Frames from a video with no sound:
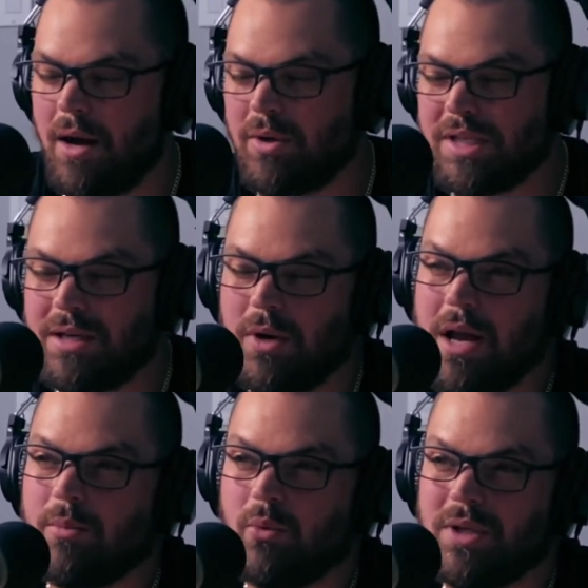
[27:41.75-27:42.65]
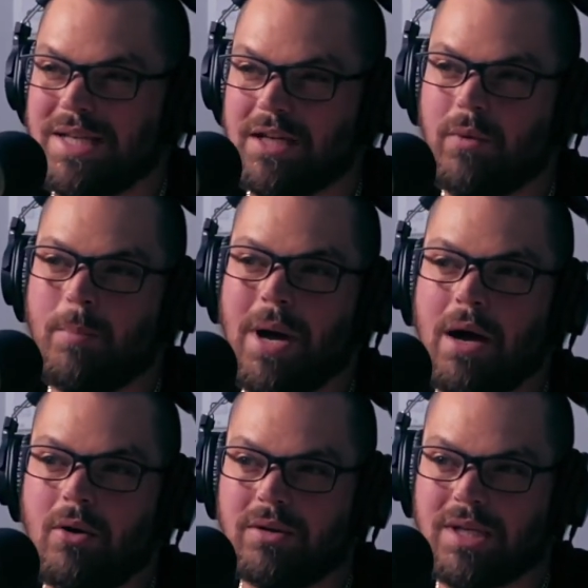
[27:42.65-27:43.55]
I want to see what's next for
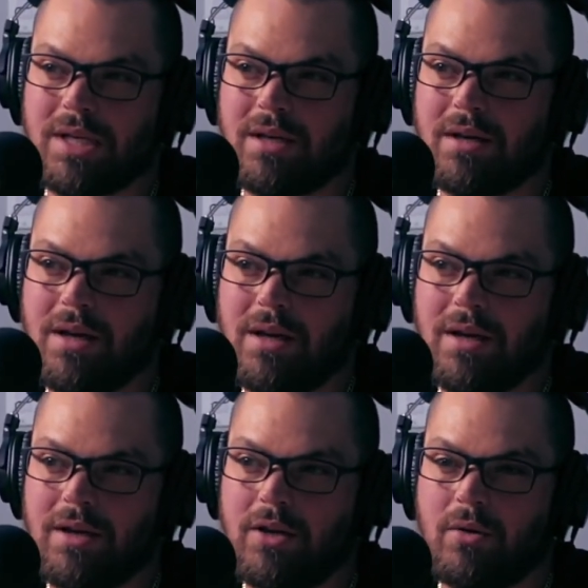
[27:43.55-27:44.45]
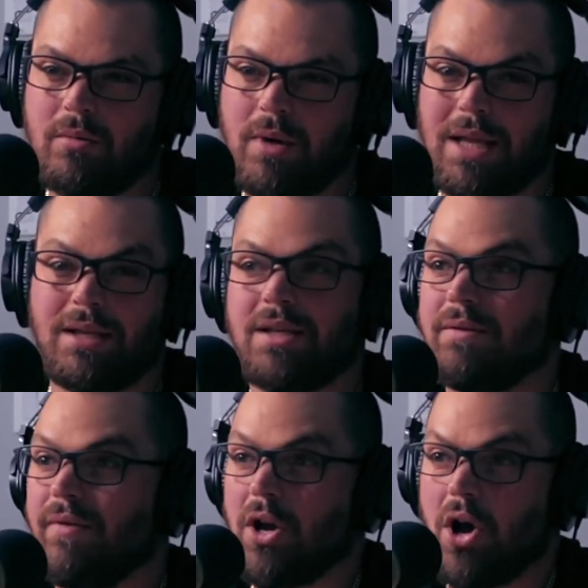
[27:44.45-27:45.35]
Powell. Is he, I'd like to see
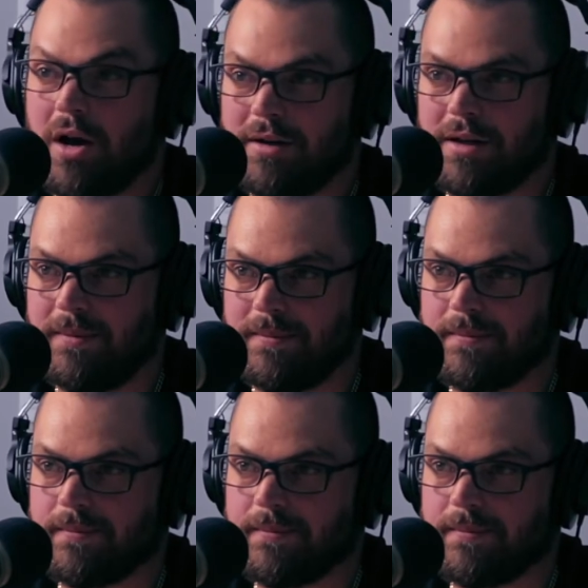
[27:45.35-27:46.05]
him fight Condi.